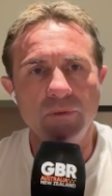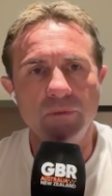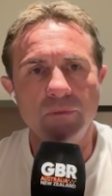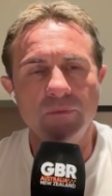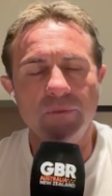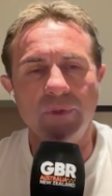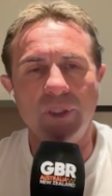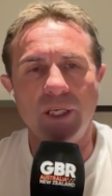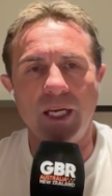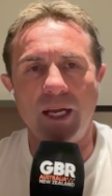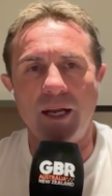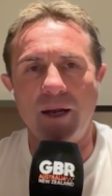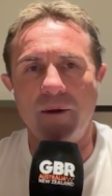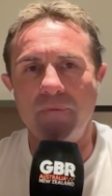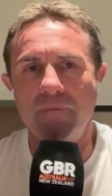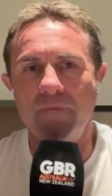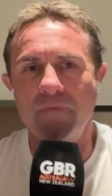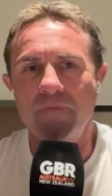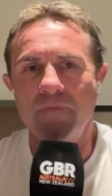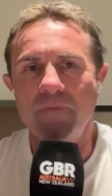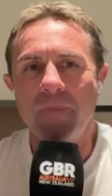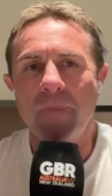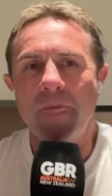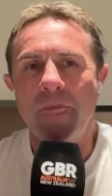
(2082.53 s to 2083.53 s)

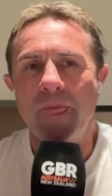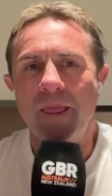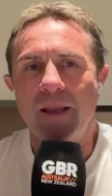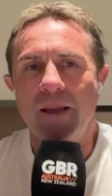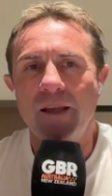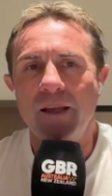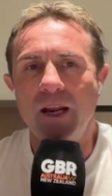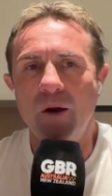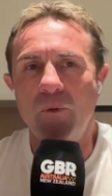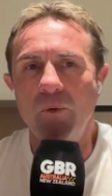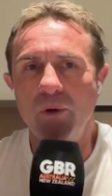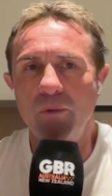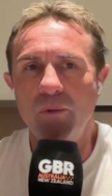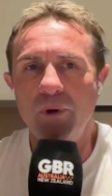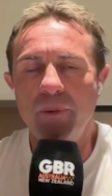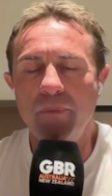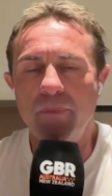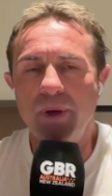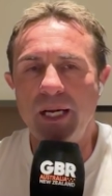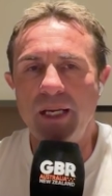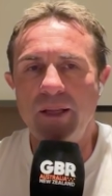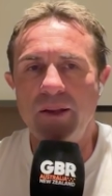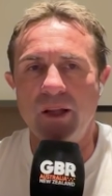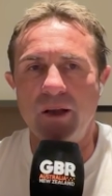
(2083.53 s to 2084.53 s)
You know, would we
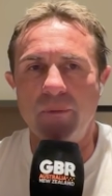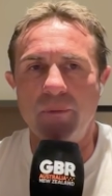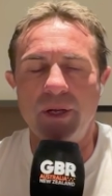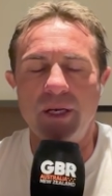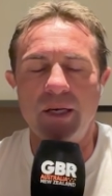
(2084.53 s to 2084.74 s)
beat them?